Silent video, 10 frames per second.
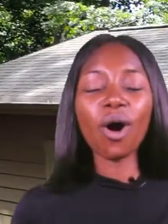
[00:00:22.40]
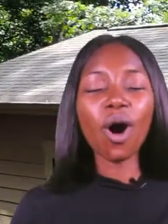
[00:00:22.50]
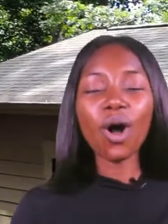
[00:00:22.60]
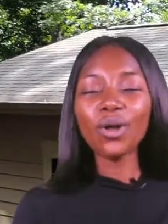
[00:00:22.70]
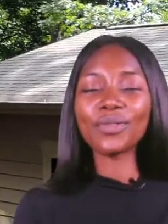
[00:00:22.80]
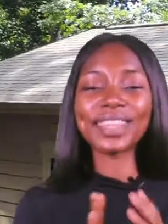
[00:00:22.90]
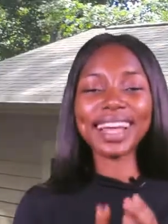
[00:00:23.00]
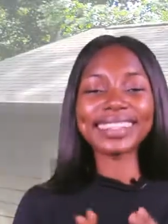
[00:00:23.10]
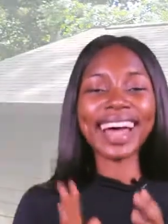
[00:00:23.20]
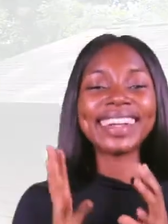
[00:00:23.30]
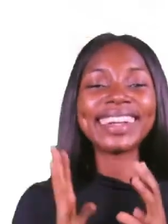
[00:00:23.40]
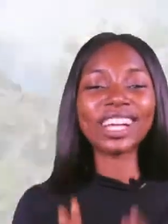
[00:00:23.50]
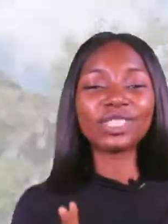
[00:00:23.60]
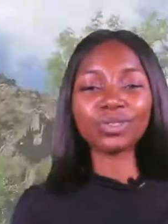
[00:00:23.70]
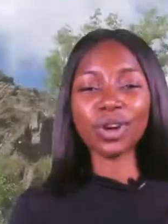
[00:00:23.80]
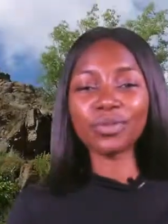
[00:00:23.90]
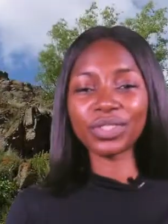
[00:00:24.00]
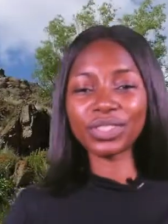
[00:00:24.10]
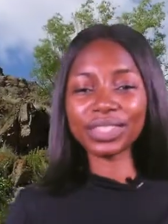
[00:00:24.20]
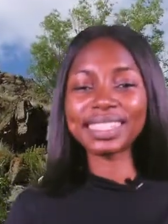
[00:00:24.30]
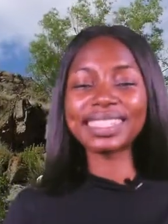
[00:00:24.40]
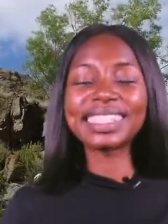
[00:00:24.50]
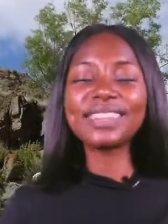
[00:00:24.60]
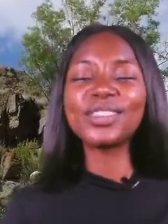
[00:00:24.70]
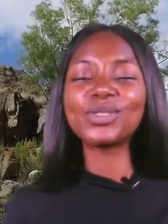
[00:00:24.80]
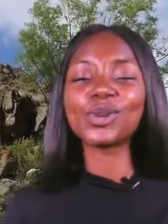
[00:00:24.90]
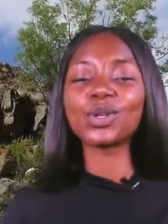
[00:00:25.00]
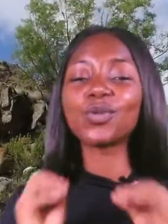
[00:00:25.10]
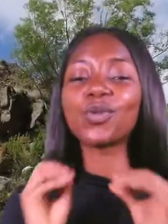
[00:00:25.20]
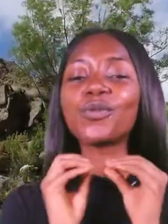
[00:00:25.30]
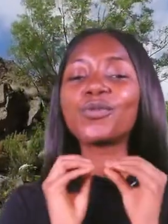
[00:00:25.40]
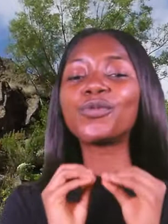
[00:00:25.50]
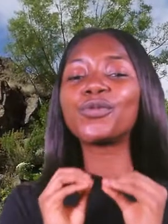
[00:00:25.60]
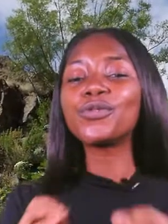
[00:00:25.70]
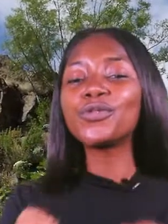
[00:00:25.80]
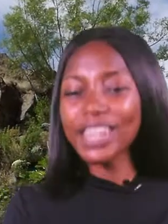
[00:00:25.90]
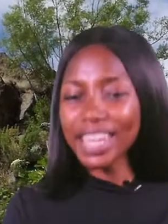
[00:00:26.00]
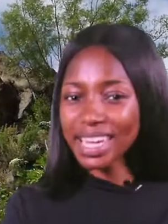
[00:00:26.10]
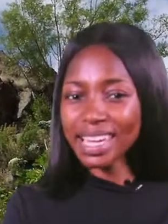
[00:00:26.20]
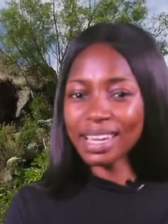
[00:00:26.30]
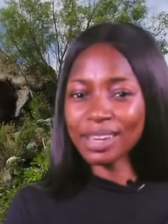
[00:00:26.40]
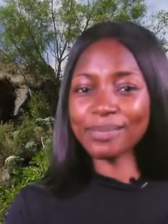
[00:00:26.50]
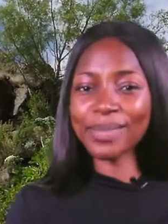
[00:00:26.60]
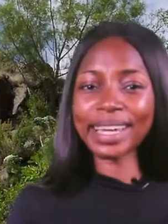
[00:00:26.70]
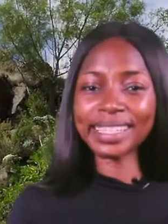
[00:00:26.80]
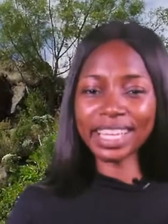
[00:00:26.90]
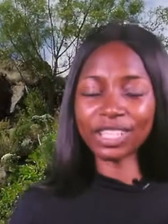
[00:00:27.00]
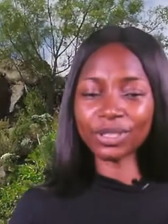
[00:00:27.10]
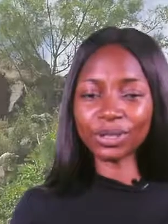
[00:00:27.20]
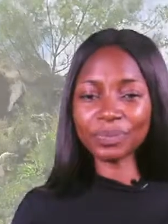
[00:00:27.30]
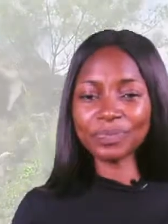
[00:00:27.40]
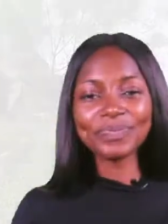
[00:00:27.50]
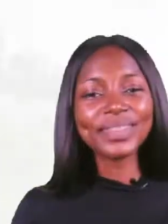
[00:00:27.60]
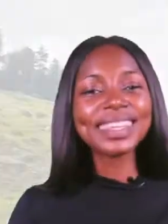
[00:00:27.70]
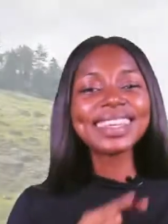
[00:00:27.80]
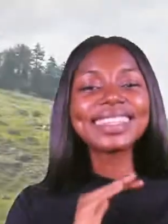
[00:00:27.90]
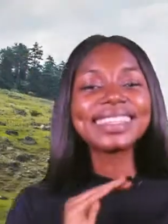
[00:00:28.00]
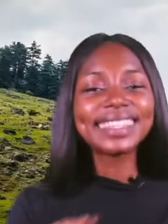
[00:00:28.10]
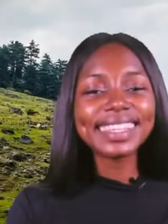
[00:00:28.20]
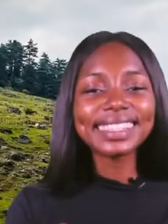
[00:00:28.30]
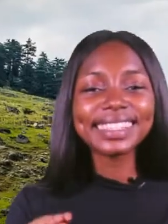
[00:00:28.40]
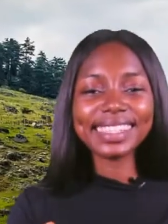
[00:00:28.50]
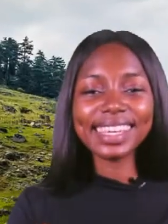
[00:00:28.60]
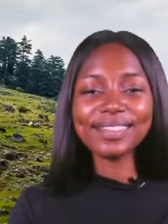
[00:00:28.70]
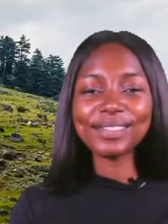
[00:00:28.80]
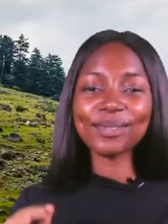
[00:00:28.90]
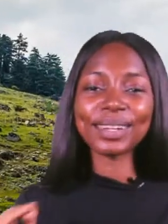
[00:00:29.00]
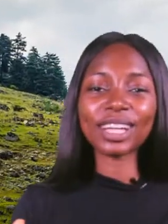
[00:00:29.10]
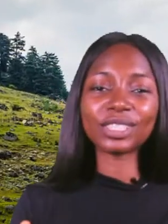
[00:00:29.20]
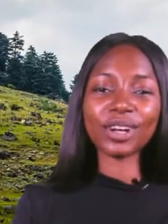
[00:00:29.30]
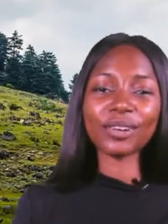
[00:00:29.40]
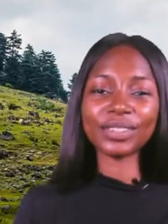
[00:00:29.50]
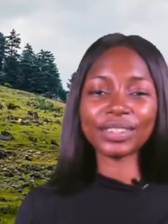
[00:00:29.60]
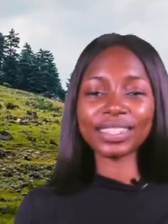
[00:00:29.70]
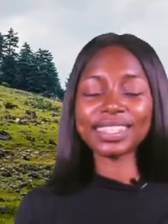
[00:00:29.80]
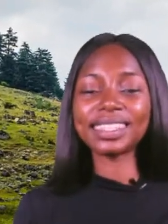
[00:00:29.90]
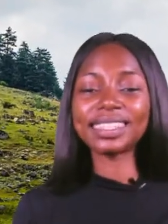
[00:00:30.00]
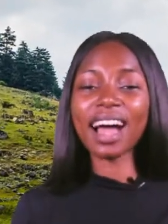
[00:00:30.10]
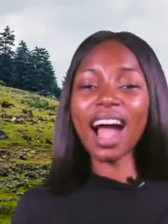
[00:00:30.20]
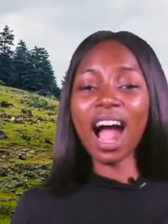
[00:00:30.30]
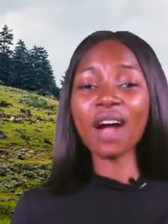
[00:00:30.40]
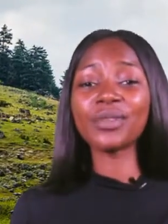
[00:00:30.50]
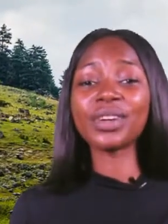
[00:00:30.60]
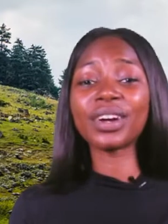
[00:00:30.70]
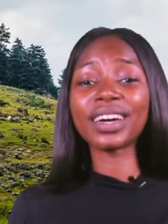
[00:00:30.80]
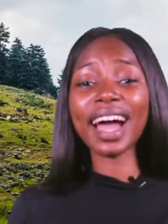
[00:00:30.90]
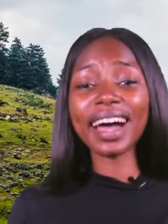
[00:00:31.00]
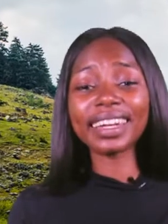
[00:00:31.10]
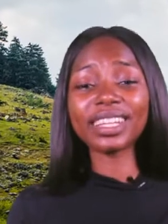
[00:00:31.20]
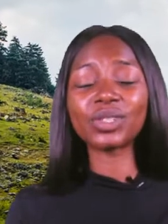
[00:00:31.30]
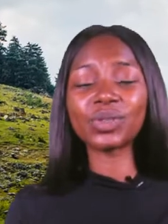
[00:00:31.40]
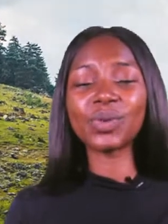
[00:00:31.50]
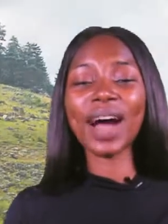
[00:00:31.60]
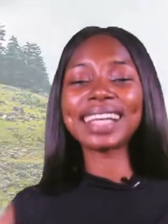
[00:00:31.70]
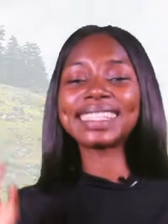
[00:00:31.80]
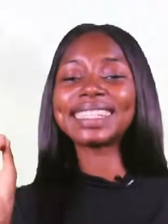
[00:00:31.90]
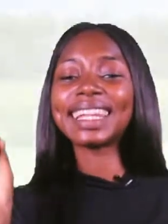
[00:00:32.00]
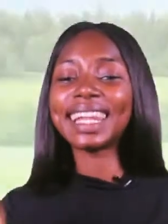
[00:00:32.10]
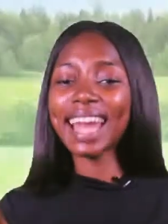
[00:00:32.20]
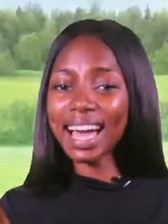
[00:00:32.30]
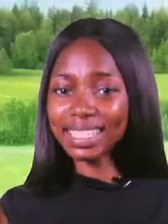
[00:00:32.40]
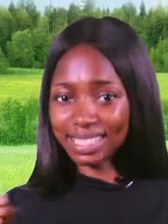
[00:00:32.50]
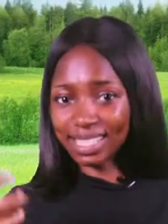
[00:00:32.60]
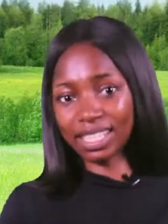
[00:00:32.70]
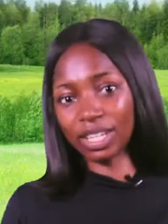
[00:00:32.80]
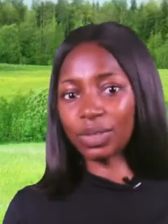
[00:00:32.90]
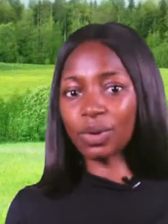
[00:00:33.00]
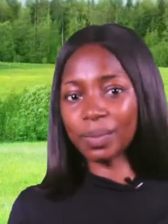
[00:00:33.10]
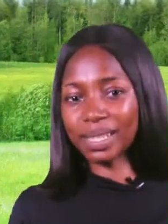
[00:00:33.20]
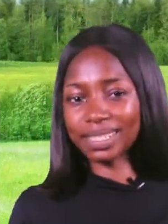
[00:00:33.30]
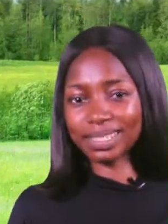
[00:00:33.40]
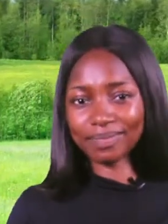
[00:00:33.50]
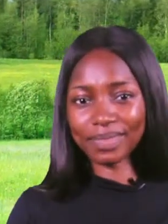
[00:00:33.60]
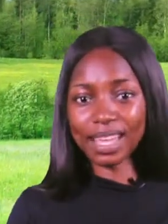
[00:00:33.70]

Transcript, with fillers: all of that are natural resources given to us for free by nature. These gifts or natural resources are regarded to as land in economics.